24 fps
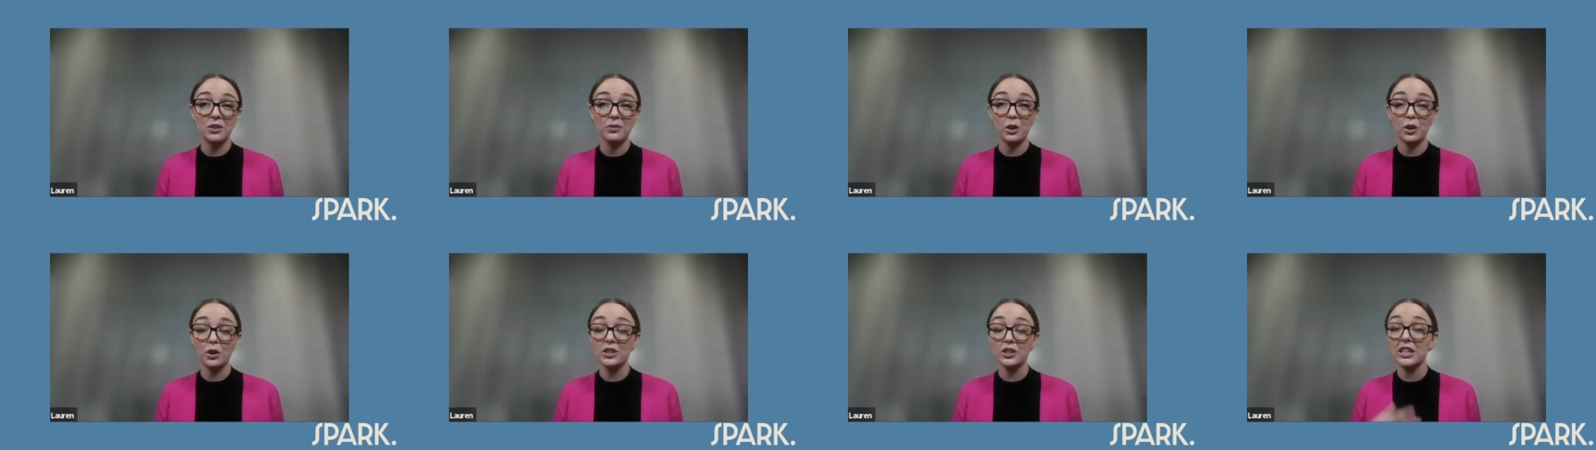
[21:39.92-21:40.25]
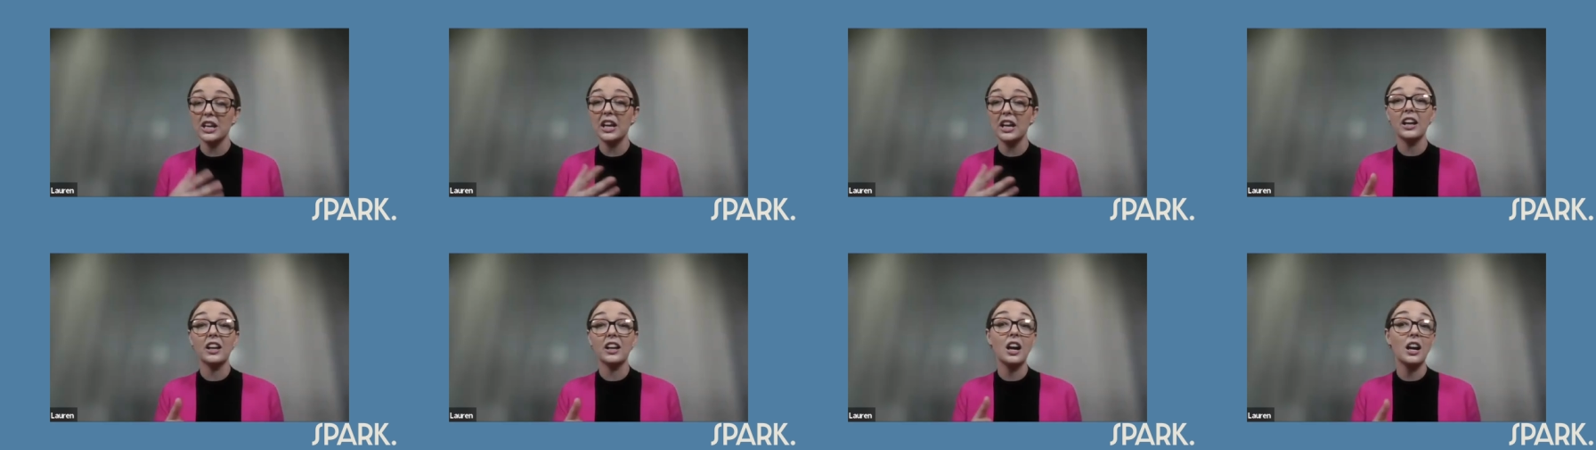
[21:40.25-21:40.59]
of those,
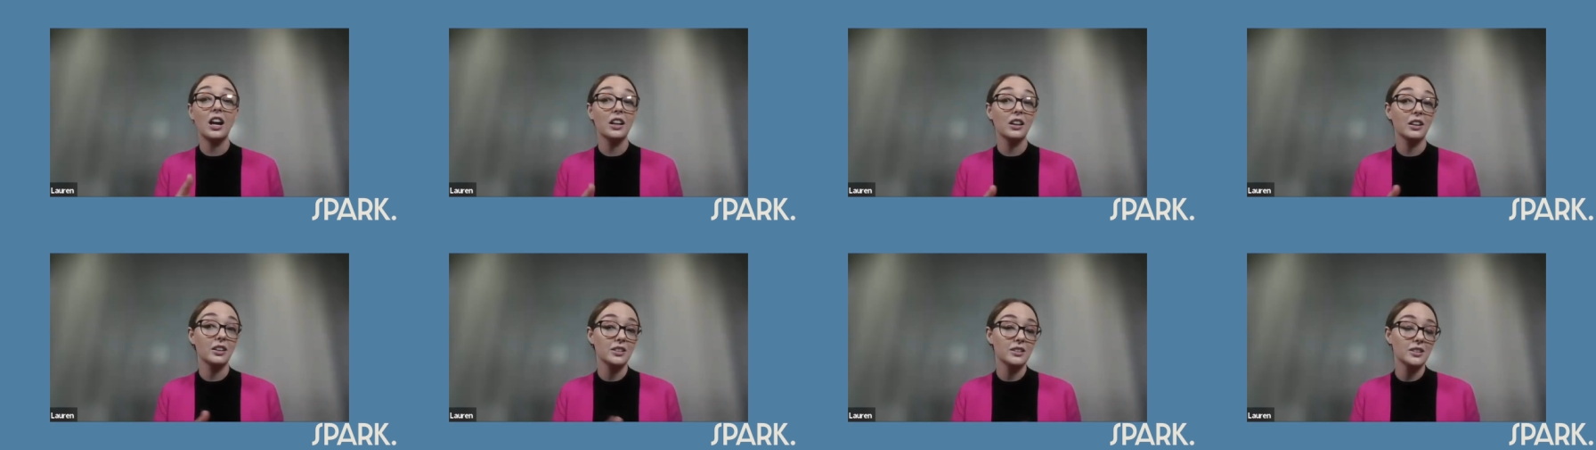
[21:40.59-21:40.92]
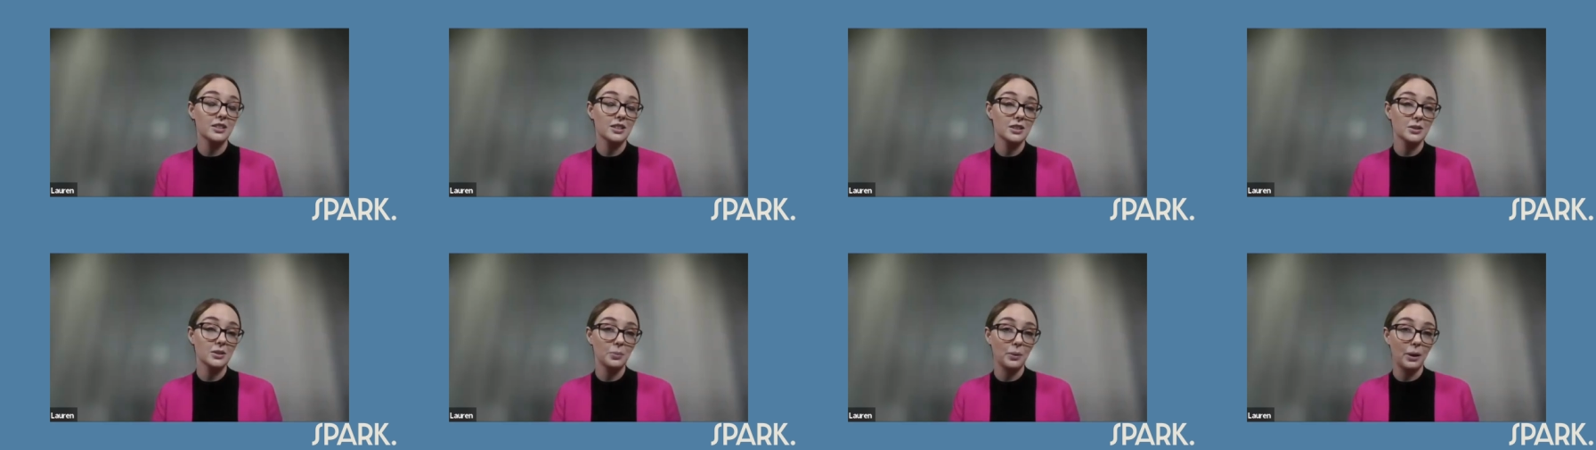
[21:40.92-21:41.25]
and
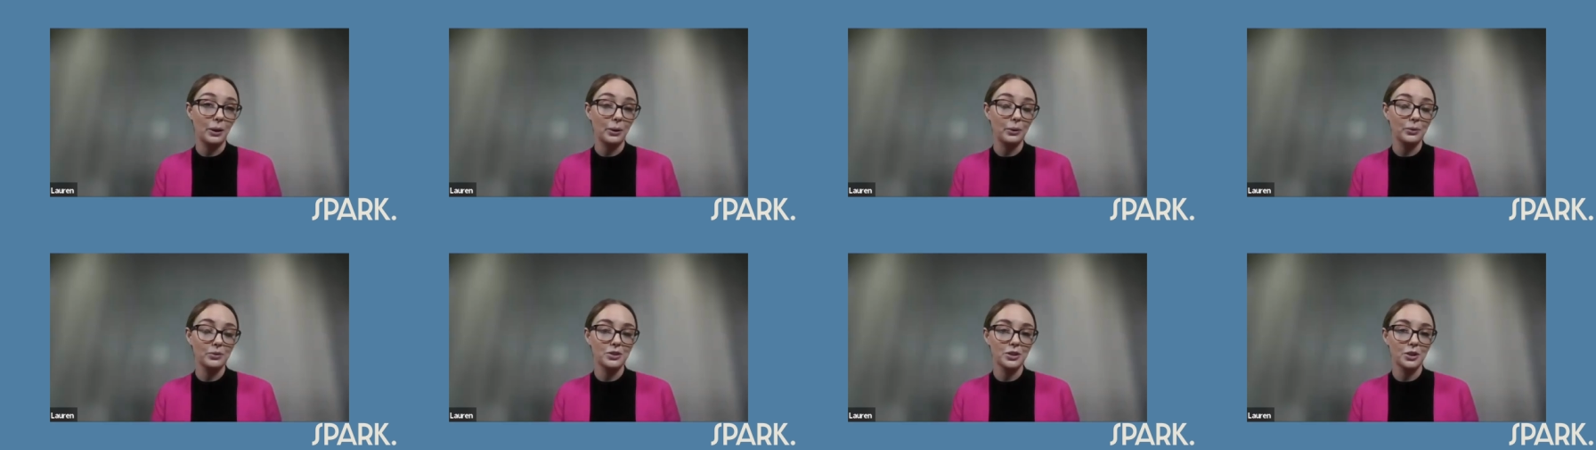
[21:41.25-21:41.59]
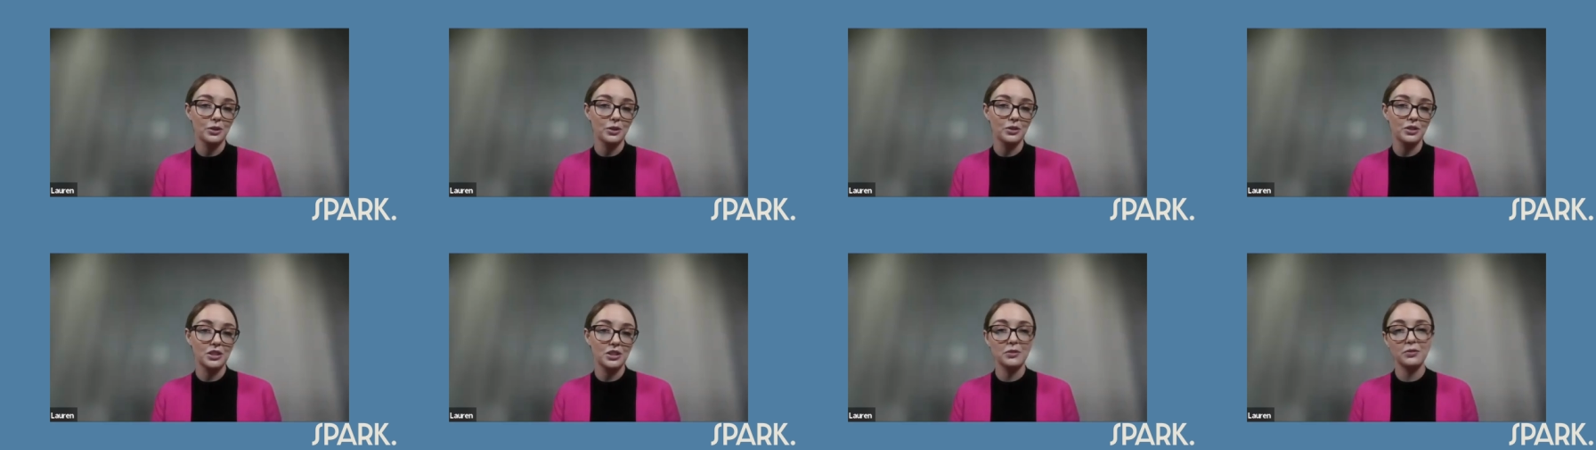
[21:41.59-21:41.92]
colors as well.
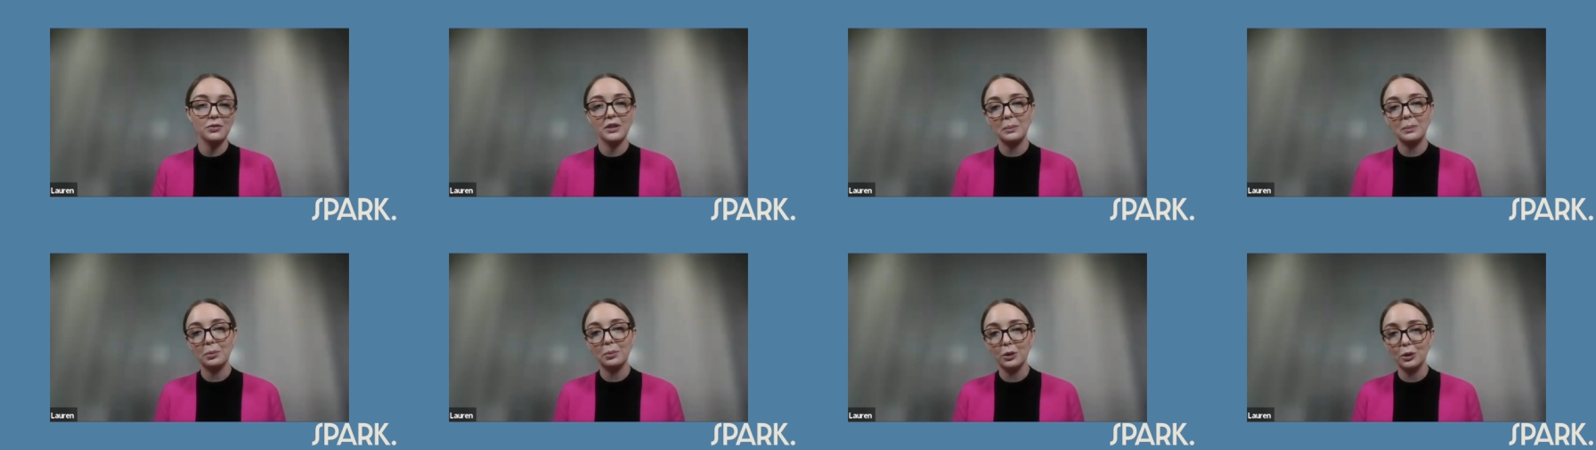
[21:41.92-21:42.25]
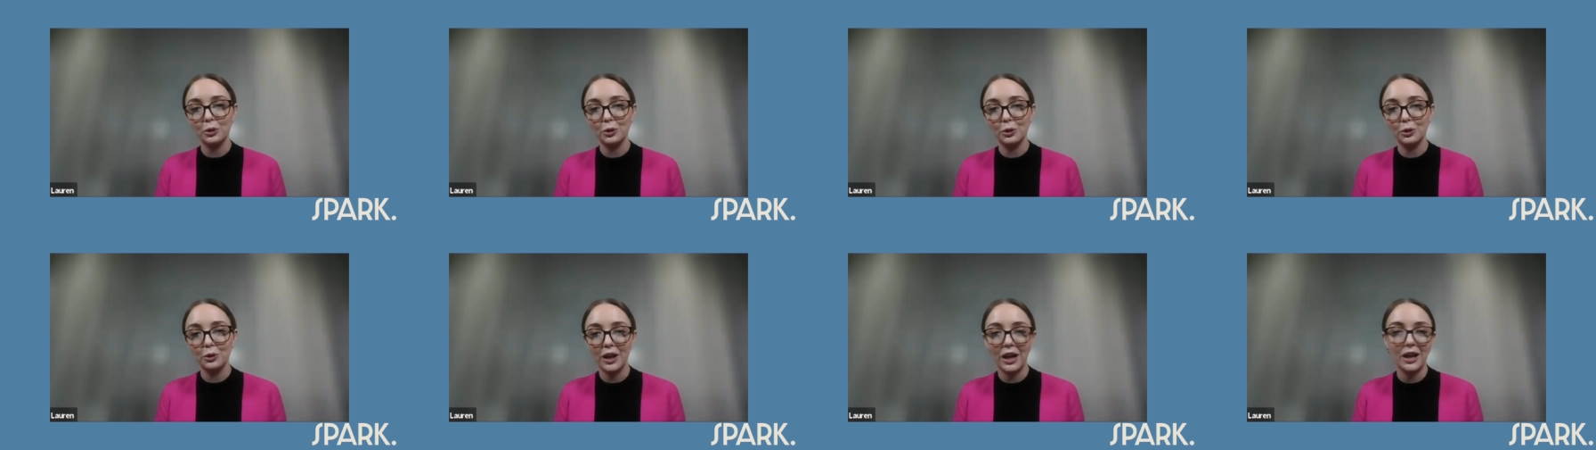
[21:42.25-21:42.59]
So Tiffany
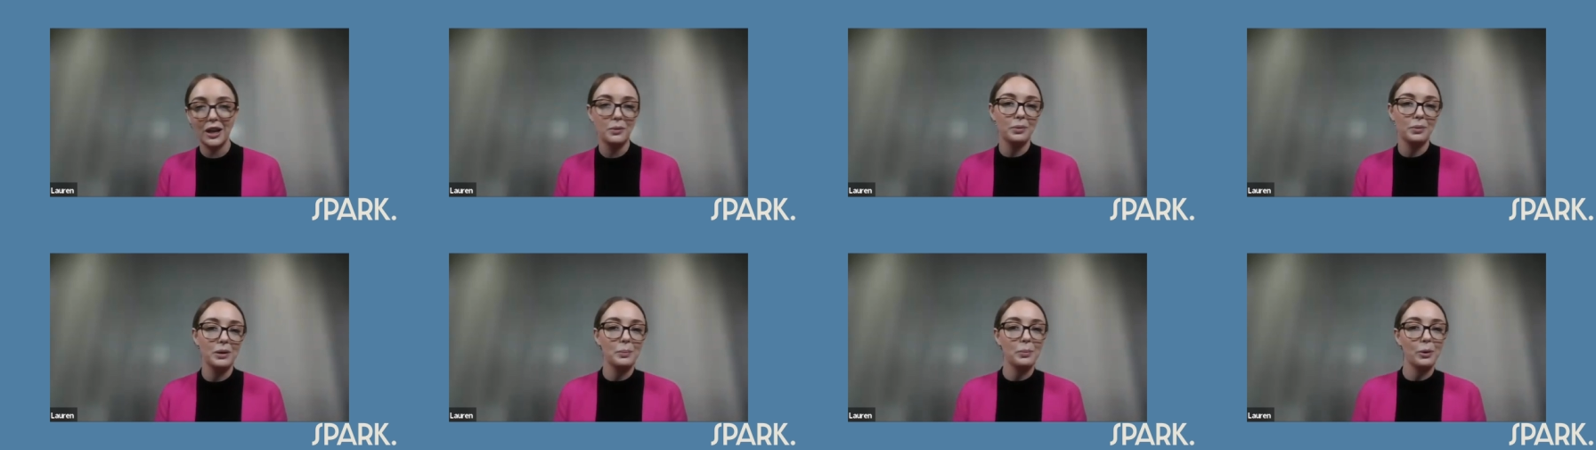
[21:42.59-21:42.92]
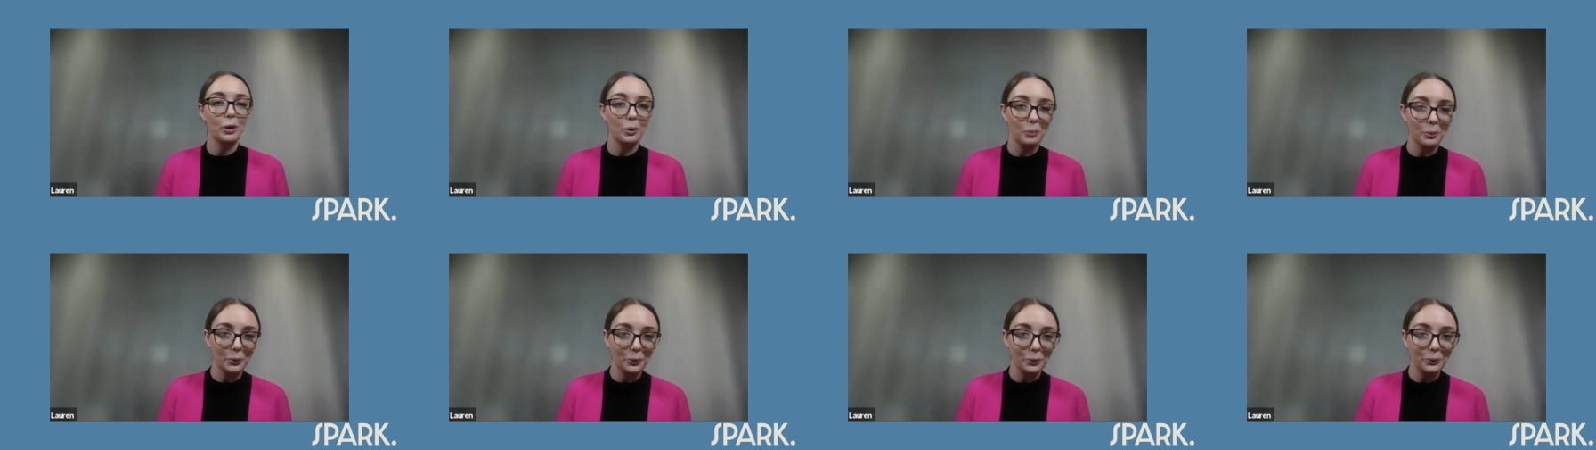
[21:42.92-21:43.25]
blue, Cadbury
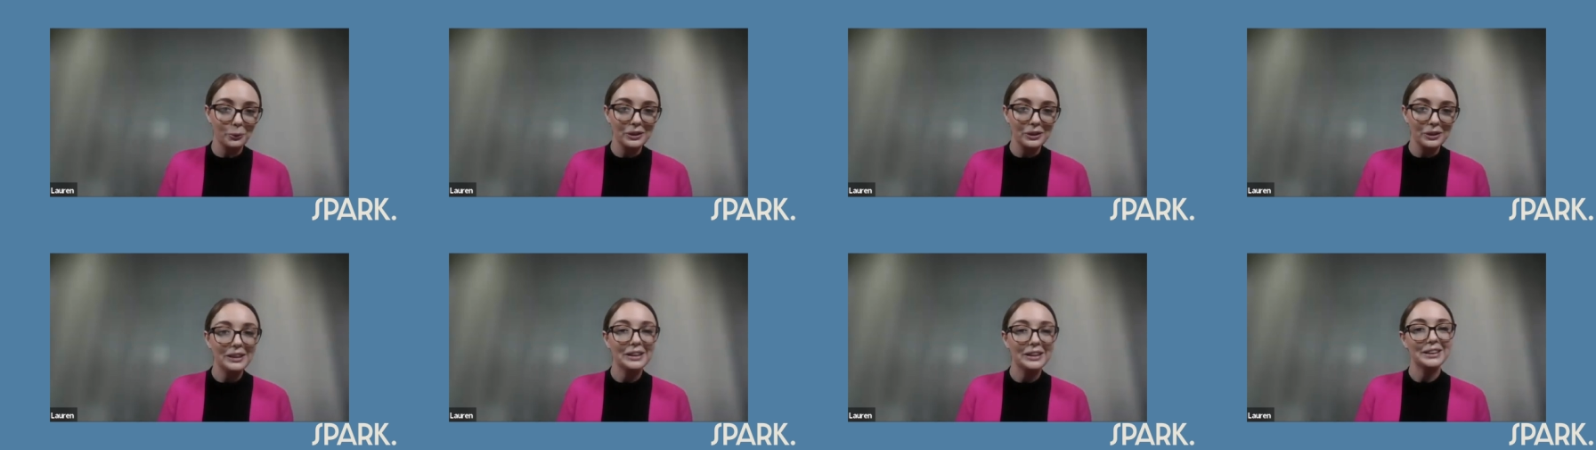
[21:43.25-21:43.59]
purple.